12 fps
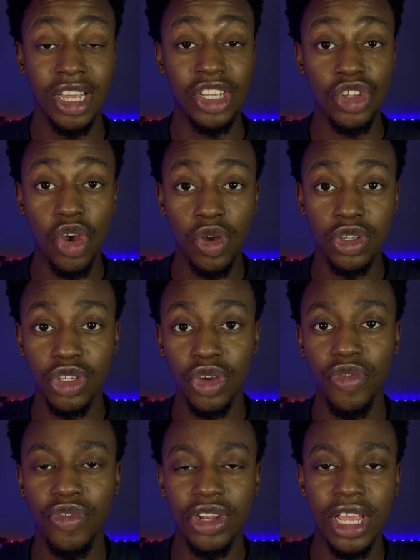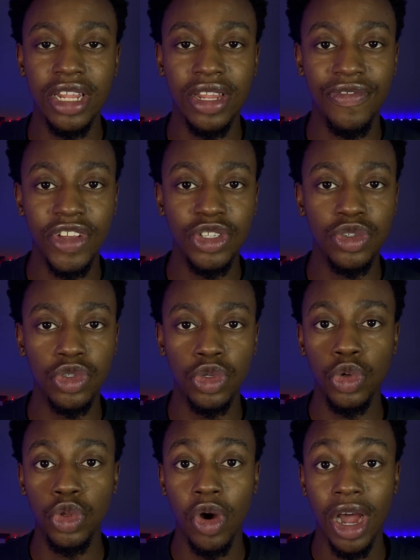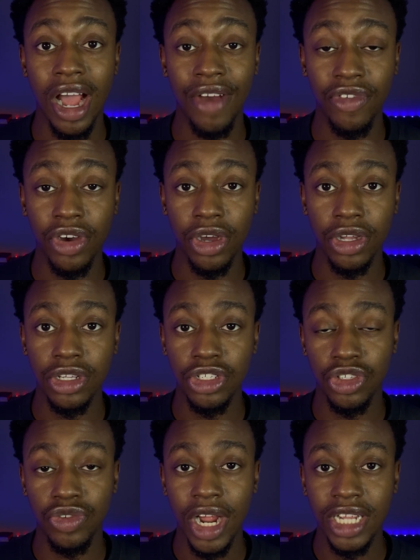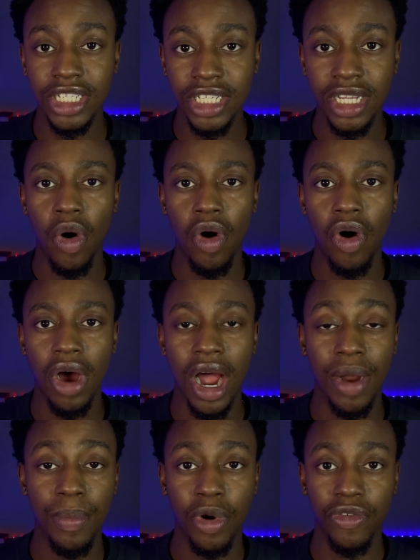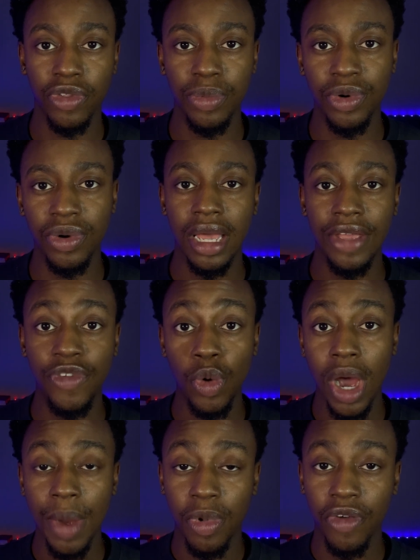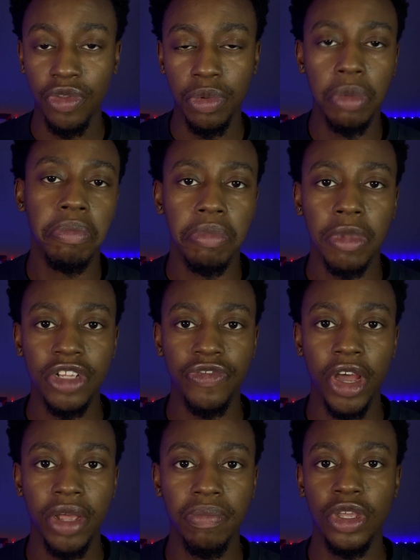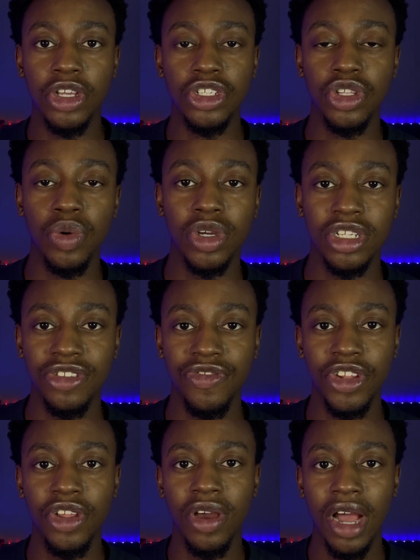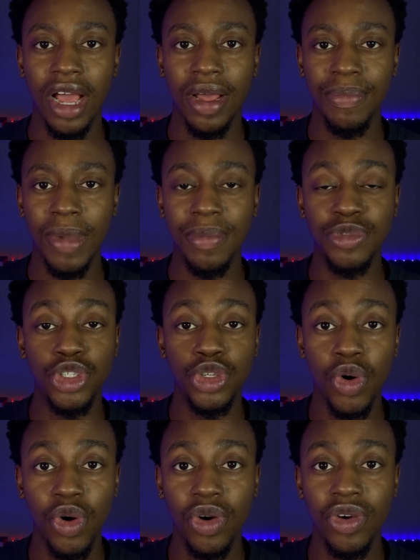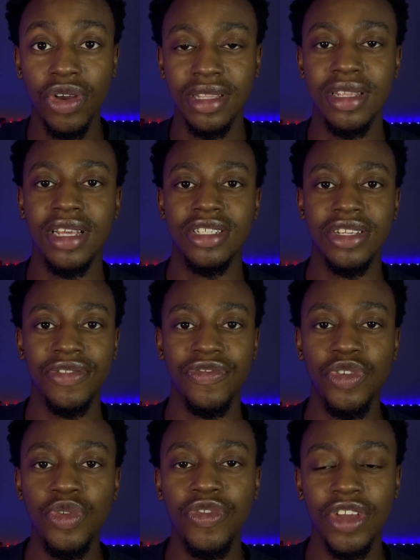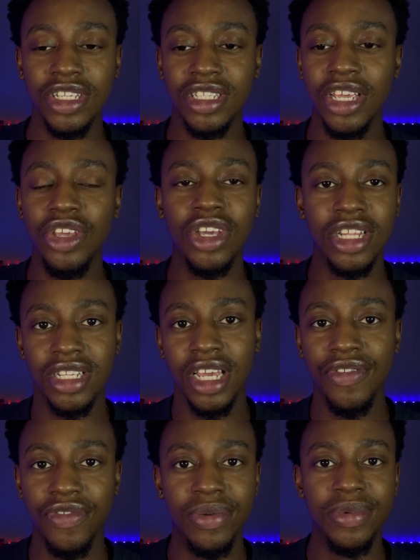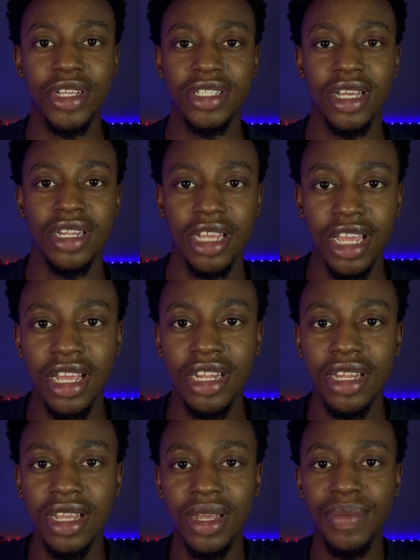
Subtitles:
It's also for the individuals who don't have a strategy or aren't profitable. If you are profitable, that's fine. You can still watch this video. I'm sure there's a few things that you can take from this and they can